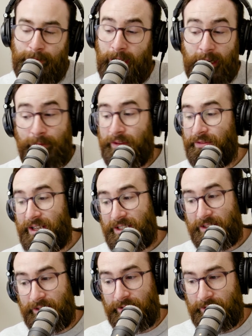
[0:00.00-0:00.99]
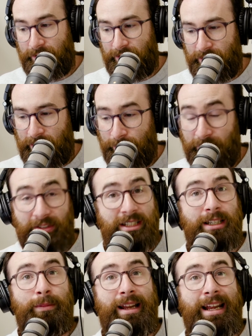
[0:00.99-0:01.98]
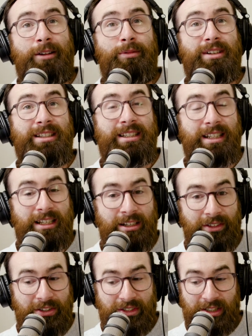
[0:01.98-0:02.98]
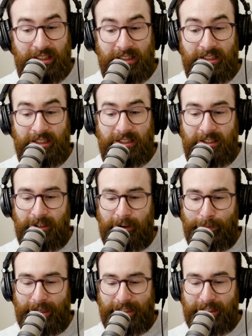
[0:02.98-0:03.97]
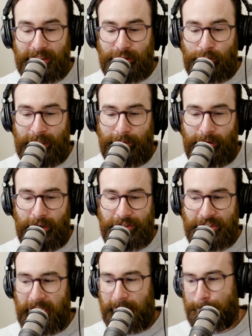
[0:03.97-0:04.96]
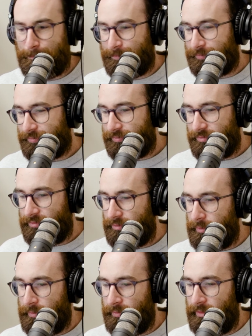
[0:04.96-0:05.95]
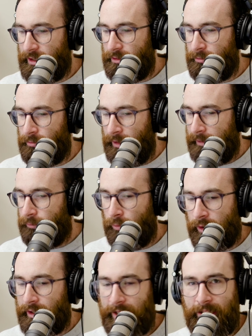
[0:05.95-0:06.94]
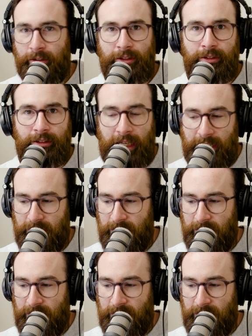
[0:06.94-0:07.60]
But I'm invested. I'm invested about how ridiculous this is. You know, I made this tweet where I was like, what are they going to do next?